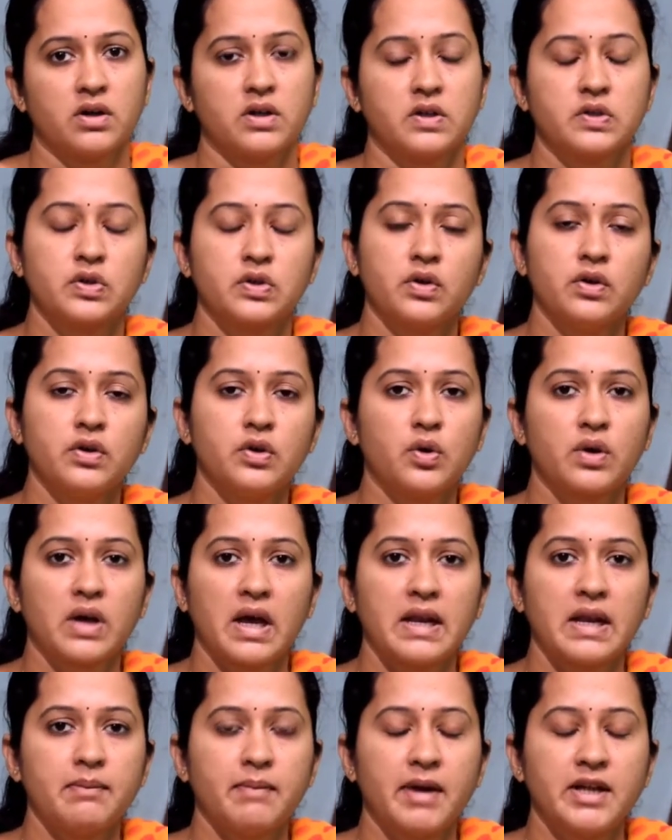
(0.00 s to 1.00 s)
So you
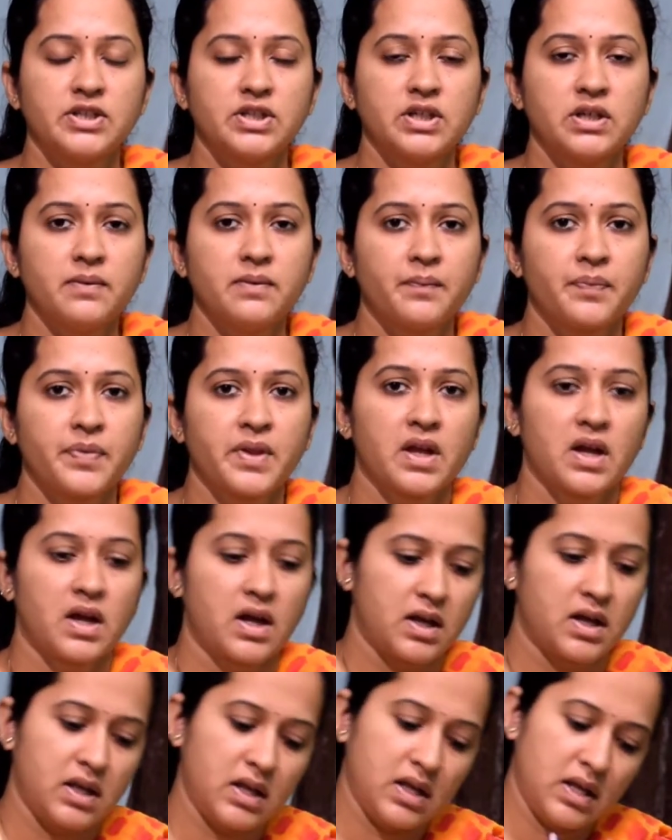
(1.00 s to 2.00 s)
can imagine
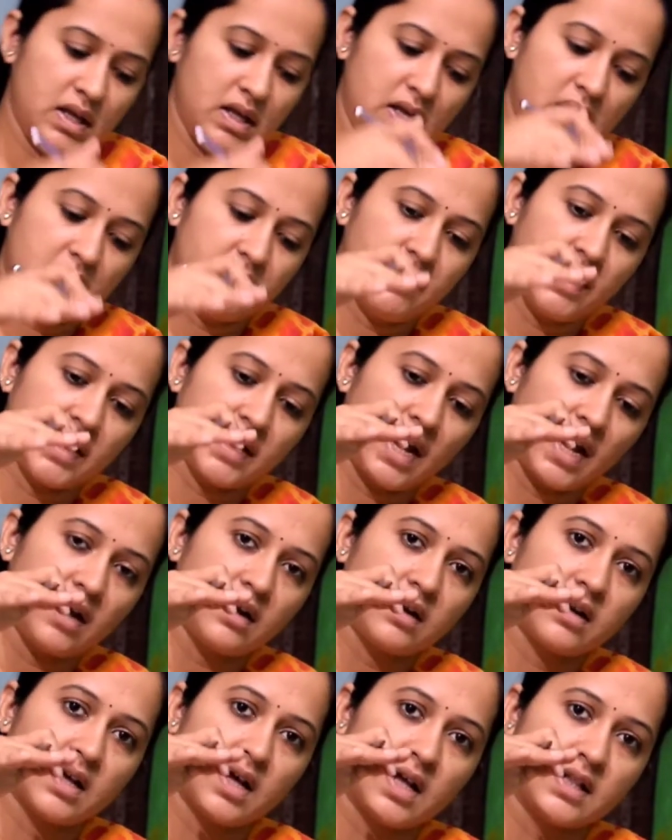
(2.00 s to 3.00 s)
he will
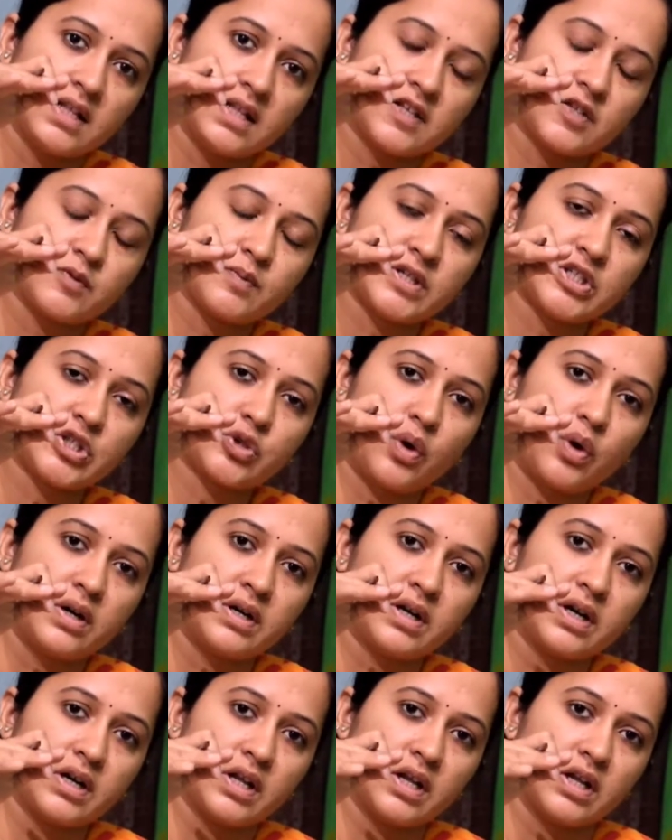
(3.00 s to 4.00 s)
get this much
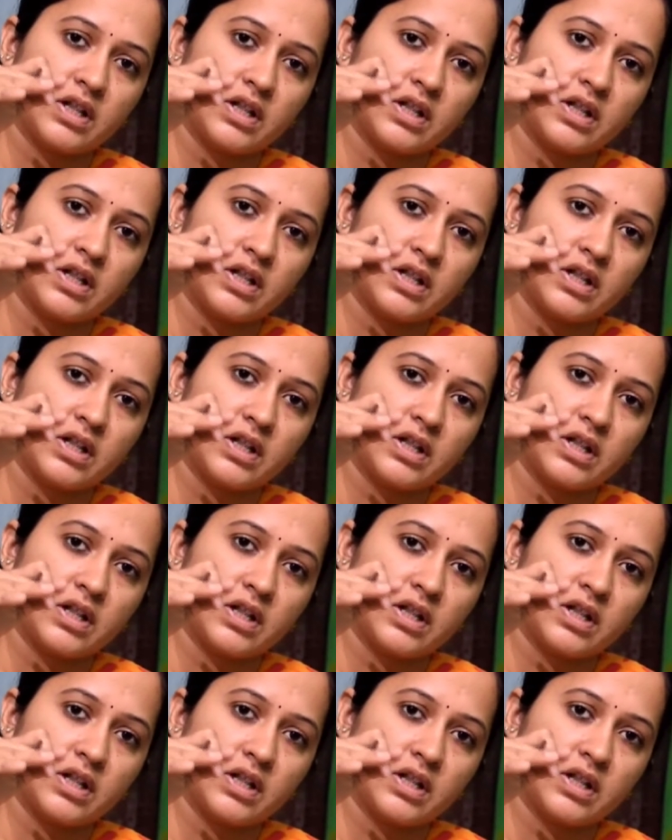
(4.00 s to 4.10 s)
quantity,